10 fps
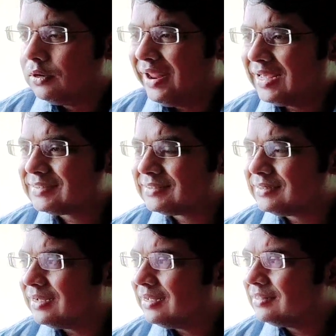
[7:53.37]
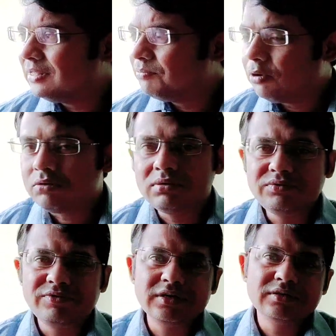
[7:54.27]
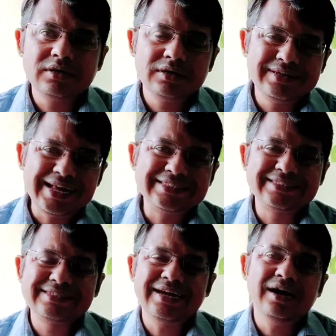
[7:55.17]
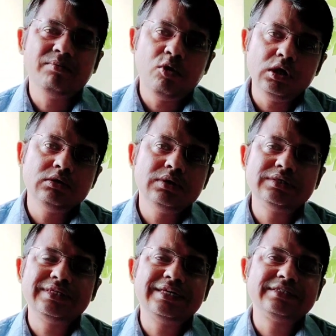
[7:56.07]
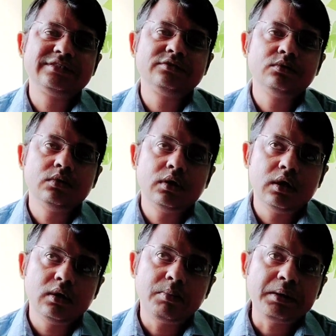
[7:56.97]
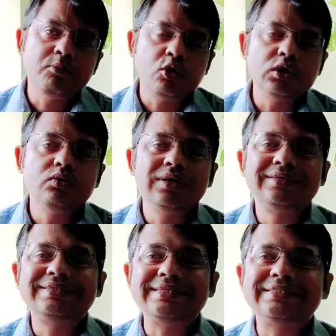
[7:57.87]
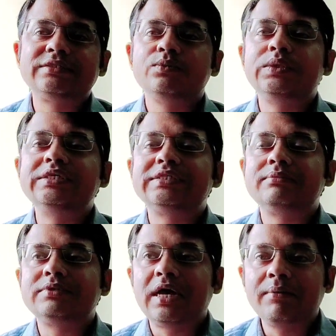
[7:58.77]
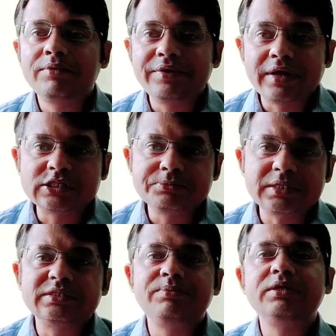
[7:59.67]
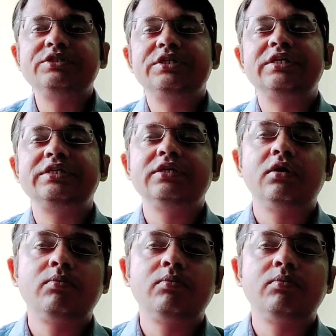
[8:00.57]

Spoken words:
Next, the important tests are molecular tests. By molecular test, we sometimes detect specific genetic